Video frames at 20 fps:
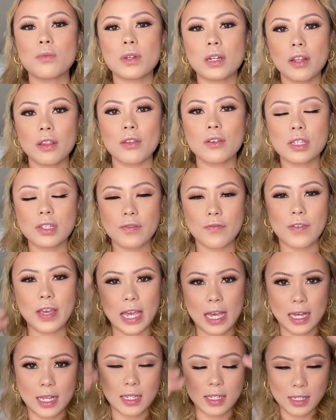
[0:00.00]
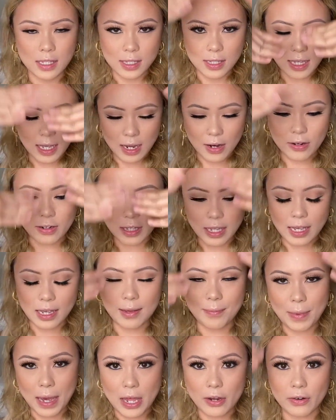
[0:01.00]
in one of those fans that are
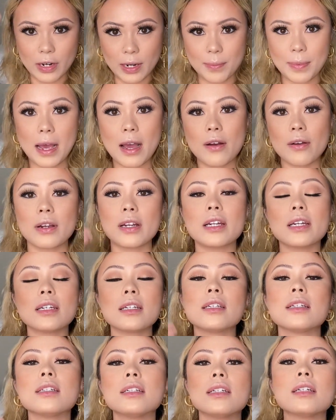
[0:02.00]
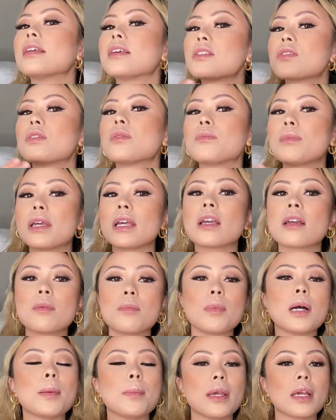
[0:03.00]
like battery powered. This will make
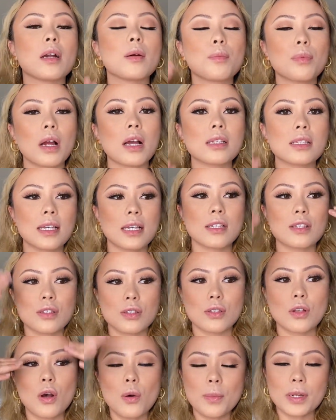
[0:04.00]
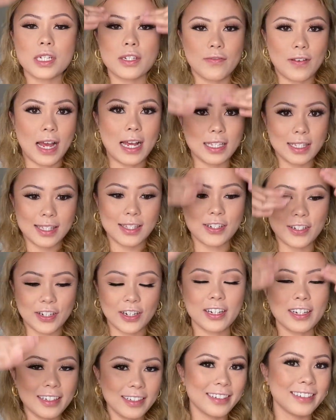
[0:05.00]
my makeup process so much
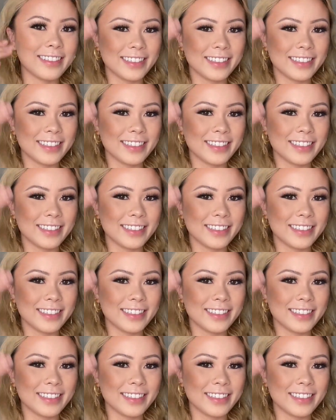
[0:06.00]
faster.